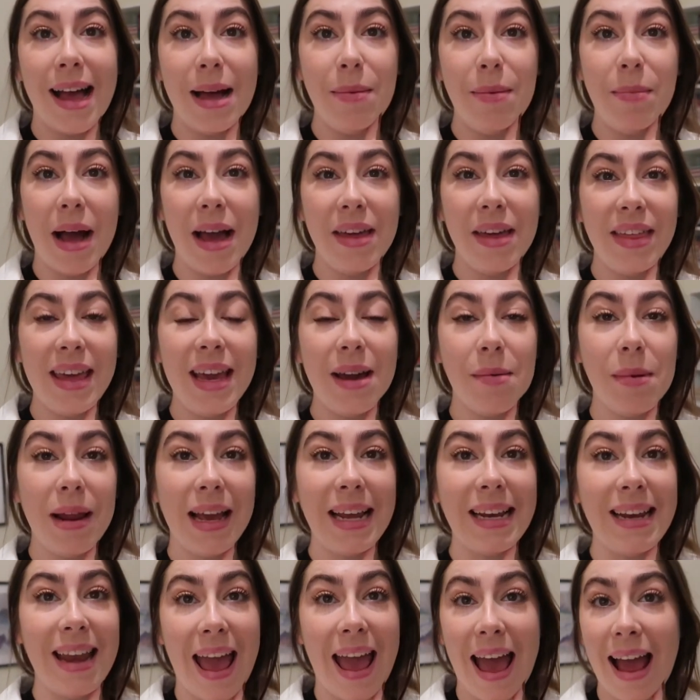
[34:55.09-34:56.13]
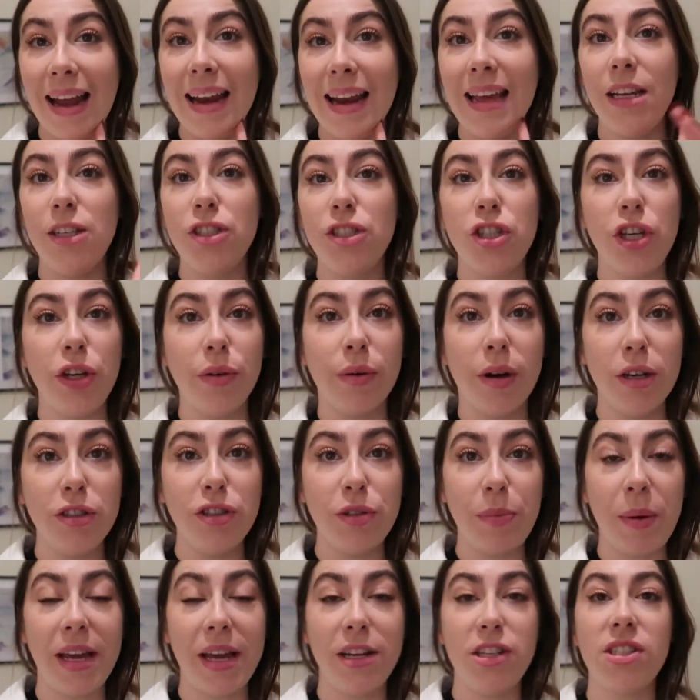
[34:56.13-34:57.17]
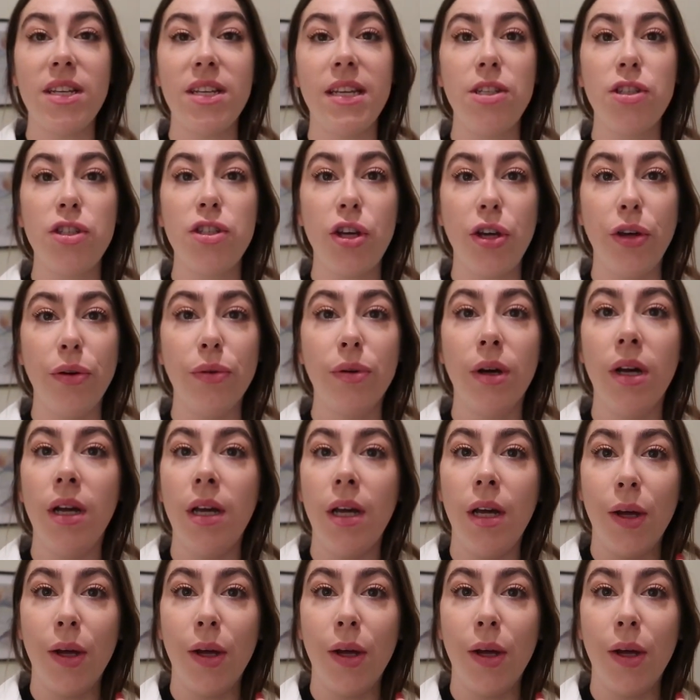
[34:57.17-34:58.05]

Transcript: Um, I think I'm like nearly two hundred pages into